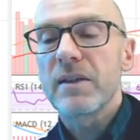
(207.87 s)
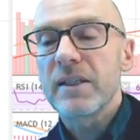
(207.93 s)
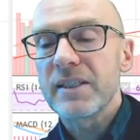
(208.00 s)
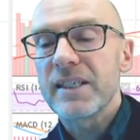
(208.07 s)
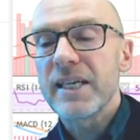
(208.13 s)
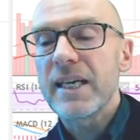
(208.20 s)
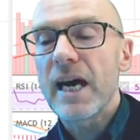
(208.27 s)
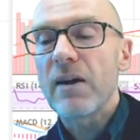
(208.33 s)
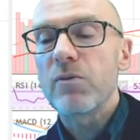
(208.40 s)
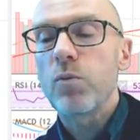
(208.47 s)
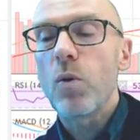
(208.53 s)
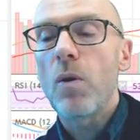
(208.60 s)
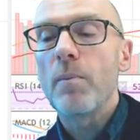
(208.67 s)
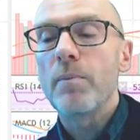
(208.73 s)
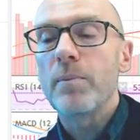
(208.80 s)
Did have
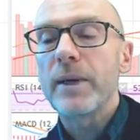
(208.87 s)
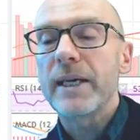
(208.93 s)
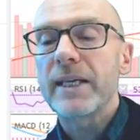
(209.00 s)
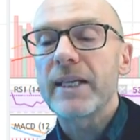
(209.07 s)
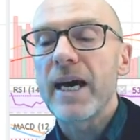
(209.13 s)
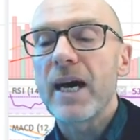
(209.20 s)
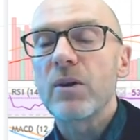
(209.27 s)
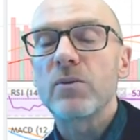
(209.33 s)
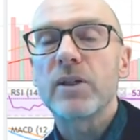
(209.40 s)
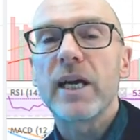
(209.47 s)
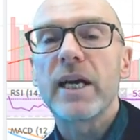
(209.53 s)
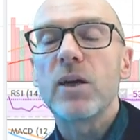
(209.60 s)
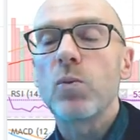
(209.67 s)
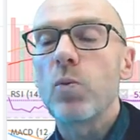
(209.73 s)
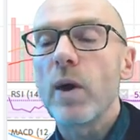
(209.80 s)
one big down
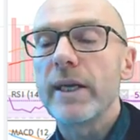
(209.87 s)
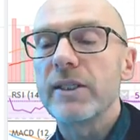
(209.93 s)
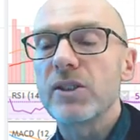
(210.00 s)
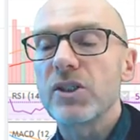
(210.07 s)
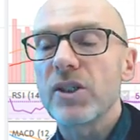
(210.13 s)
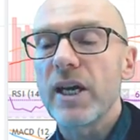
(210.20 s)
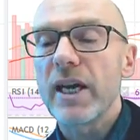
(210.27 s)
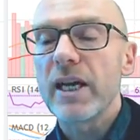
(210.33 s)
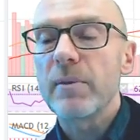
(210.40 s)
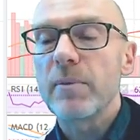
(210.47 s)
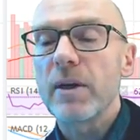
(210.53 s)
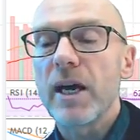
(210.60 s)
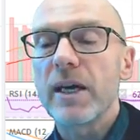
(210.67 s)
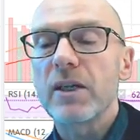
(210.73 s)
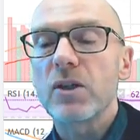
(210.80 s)
day Wednesday,
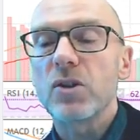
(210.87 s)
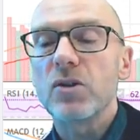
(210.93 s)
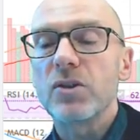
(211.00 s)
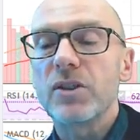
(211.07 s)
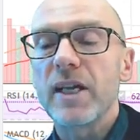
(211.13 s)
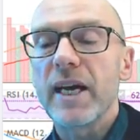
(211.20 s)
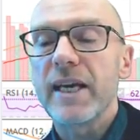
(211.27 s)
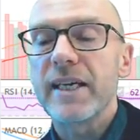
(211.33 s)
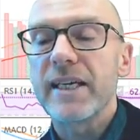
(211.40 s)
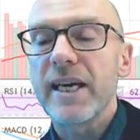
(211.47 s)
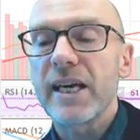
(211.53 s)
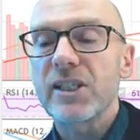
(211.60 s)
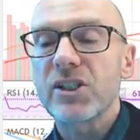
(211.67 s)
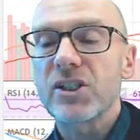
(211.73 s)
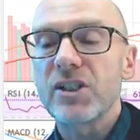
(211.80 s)
but had a good day
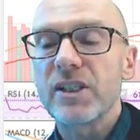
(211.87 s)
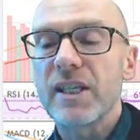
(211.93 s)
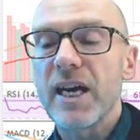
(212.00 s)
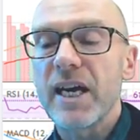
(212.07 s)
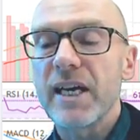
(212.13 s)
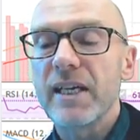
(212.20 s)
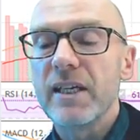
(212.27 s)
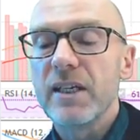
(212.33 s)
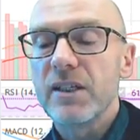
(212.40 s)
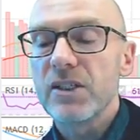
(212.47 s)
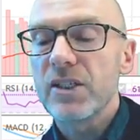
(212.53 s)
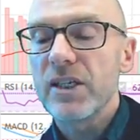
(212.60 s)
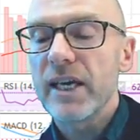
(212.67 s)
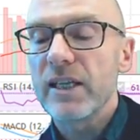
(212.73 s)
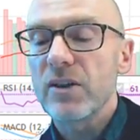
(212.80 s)
yesterday.
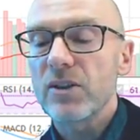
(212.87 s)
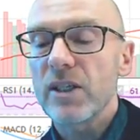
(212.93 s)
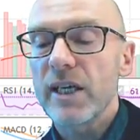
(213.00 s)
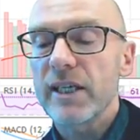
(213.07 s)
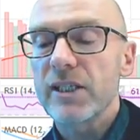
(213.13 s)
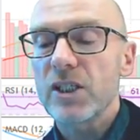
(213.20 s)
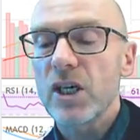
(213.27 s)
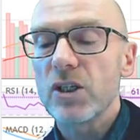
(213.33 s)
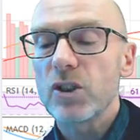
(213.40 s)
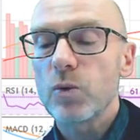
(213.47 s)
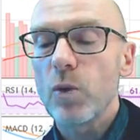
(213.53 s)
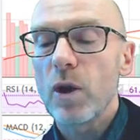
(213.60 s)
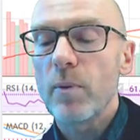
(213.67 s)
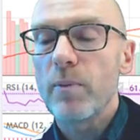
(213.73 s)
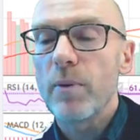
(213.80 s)
Today looks like it's going to
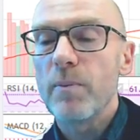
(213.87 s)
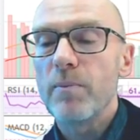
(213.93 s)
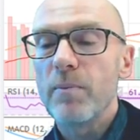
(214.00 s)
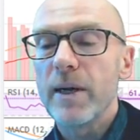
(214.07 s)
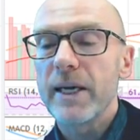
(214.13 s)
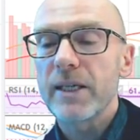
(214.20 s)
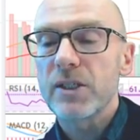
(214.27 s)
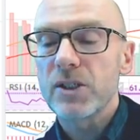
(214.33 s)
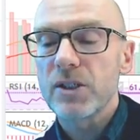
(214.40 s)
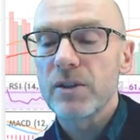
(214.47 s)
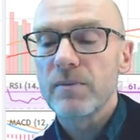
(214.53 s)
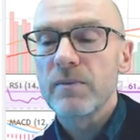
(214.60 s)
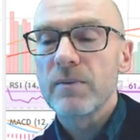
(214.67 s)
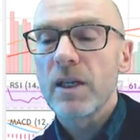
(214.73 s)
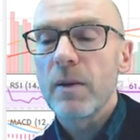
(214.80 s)
open mixed.
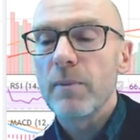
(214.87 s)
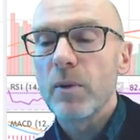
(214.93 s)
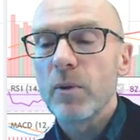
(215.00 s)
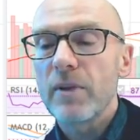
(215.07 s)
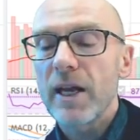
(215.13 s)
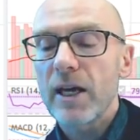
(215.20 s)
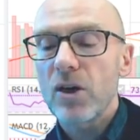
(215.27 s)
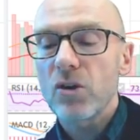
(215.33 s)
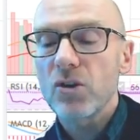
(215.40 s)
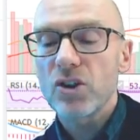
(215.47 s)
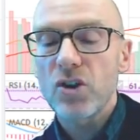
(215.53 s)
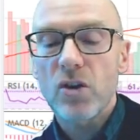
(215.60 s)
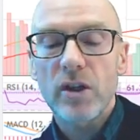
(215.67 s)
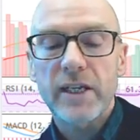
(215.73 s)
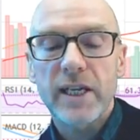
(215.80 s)
But with that
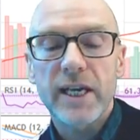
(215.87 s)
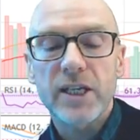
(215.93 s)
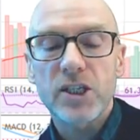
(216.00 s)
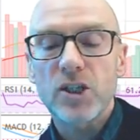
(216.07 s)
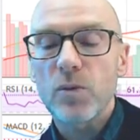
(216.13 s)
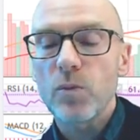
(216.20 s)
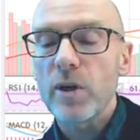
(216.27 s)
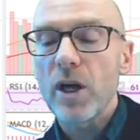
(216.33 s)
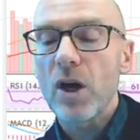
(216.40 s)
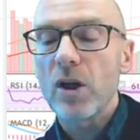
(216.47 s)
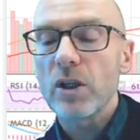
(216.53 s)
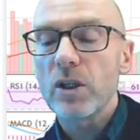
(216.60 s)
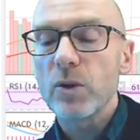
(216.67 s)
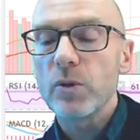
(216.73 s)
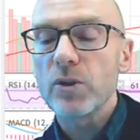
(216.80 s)
consolidation, we are
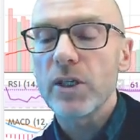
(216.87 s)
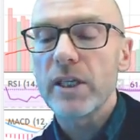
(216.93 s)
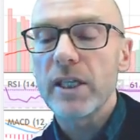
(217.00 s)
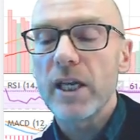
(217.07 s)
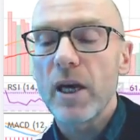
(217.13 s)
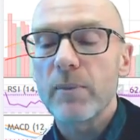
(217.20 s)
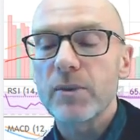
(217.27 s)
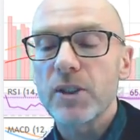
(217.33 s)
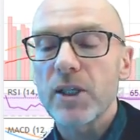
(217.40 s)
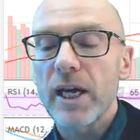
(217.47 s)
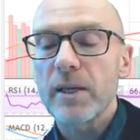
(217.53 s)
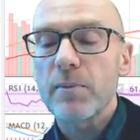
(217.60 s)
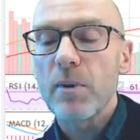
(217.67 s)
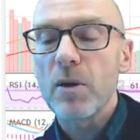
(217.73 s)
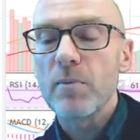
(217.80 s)
losing the
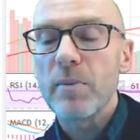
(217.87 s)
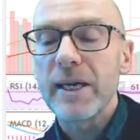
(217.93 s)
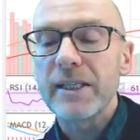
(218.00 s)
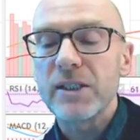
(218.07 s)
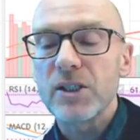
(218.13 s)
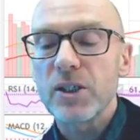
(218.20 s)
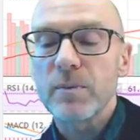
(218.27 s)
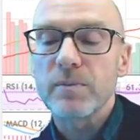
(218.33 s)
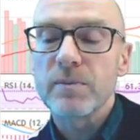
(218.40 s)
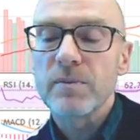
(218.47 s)
upside momentum.